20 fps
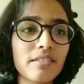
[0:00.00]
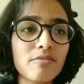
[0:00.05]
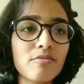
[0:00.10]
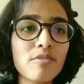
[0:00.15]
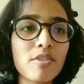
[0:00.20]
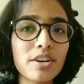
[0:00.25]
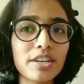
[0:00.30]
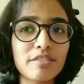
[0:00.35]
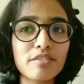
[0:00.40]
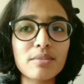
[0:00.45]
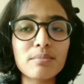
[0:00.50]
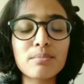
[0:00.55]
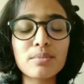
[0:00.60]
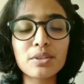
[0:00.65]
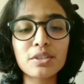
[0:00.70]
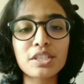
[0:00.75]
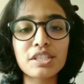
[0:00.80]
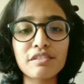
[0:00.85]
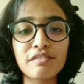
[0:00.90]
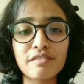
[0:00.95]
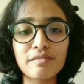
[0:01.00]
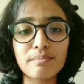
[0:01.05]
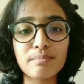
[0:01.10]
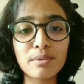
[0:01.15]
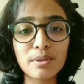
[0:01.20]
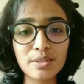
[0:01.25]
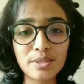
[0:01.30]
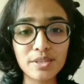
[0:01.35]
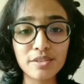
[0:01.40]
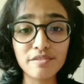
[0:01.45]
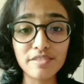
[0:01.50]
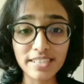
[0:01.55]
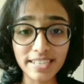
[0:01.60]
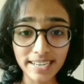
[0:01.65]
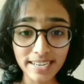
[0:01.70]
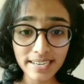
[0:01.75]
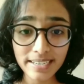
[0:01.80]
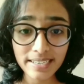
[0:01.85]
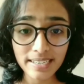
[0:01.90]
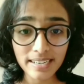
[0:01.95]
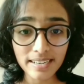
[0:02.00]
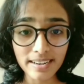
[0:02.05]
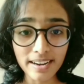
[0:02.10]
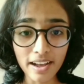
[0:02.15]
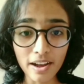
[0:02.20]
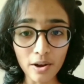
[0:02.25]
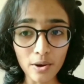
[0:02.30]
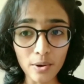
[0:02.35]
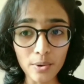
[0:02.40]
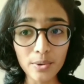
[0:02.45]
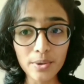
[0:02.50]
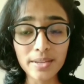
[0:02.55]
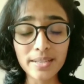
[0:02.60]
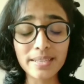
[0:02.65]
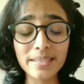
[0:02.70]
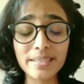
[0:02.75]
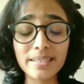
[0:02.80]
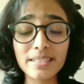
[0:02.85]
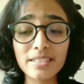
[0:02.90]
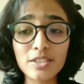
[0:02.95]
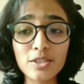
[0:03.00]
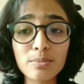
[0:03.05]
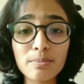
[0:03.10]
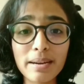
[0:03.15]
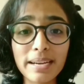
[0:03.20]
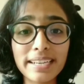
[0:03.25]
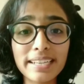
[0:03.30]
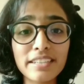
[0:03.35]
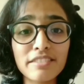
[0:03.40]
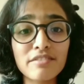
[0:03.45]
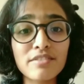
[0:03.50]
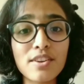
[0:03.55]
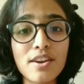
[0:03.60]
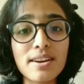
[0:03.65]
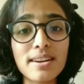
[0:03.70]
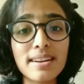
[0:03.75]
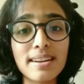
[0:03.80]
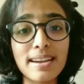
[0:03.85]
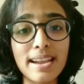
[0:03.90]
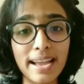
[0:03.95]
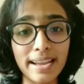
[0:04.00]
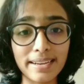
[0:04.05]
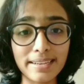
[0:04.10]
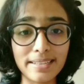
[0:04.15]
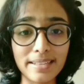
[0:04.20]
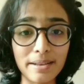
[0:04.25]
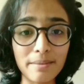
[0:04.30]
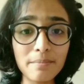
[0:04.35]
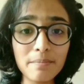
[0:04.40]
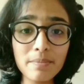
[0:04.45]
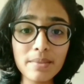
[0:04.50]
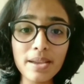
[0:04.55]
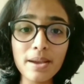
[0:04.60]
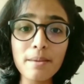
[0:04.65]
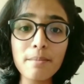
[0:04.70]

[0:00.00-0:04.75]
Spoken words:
whatever books you've read until now, you might have not liked them,